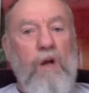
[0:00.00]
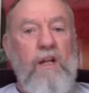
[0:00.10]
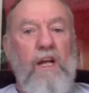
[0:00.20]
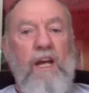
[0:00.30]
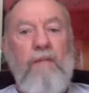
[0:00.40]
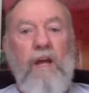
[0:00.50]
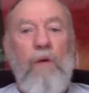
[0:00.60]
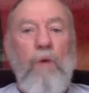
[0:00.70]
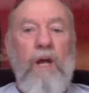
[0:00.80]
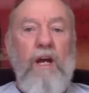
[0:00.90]
the game their
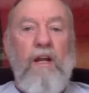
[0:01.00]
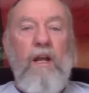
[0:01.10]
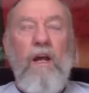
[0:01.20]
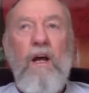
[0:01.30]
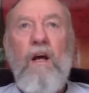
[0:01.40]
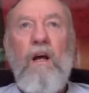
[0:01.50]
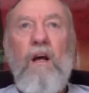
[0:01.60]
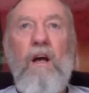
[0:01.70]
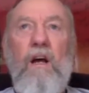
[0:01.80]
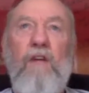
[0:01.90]
way. And
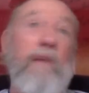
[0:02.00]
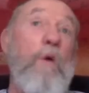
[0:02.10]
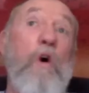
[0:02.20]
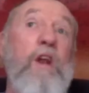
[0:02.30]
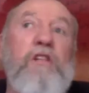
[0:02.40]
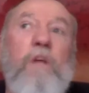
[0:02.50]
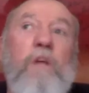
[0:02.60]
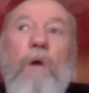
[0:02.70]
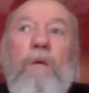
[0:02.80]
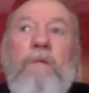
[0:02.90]
if I'm honest, I
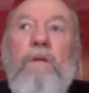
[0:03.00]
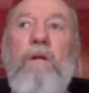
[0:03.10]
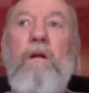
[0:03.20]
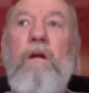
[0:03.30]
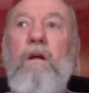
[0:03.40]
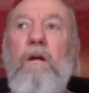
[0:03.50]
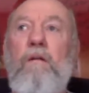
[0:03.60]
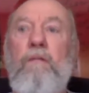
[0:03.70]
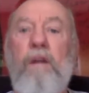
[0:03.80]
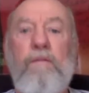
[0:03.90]
probably
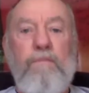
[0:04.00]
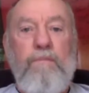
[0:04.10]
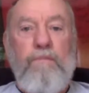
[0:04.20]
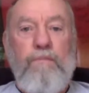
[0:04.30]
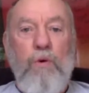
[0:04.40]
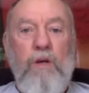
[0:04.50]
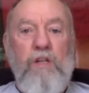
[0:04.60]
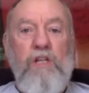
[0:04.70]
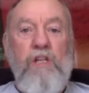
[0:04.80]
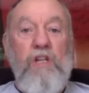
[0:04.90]
made poor
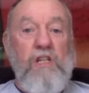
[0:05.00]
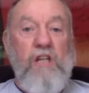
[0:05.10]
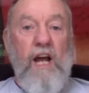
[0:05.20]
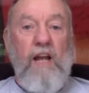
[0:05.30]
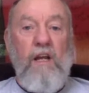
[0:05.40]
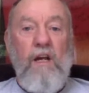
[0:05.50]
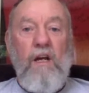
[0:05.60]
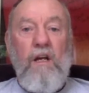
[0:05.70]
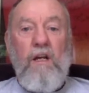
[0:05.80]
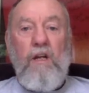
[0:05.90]
decisions then
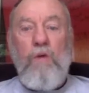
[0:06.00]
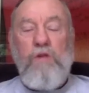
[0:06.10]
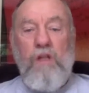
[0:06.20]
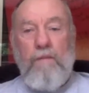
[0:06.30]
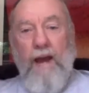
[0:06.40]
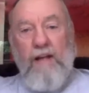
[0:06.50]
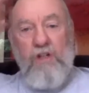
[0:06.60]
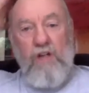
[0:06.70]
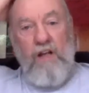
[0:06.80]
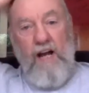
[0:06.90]
in terms of the
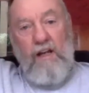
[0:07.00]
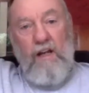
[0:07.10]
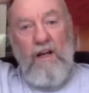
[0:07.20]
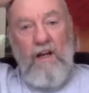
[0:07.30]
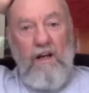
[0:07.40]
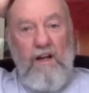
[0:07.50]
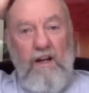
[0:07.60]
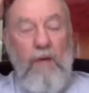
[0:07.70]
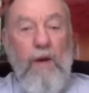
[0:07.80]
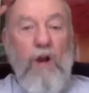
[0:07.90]
bench and that. And
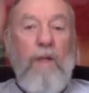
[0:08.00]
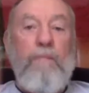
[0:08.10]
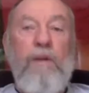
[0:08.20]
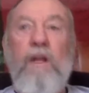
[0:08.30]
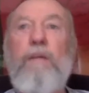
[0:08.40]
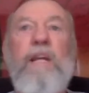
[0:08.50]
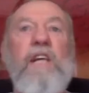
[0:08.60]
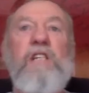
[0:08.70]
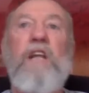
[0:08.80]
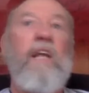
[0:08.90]
they went on and they beat
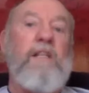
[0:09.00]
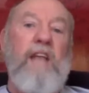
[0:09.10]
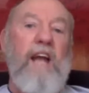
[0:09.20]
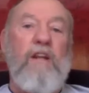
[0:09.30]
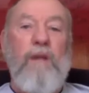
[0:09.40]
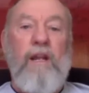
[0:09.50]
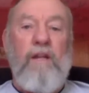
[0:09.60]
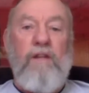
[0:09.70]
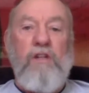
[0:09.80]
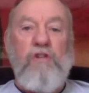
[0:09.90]
us in like the 10th minute of
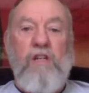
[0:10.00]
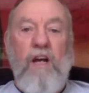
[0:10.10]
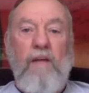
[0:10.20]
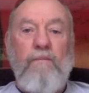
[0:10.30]
injury time.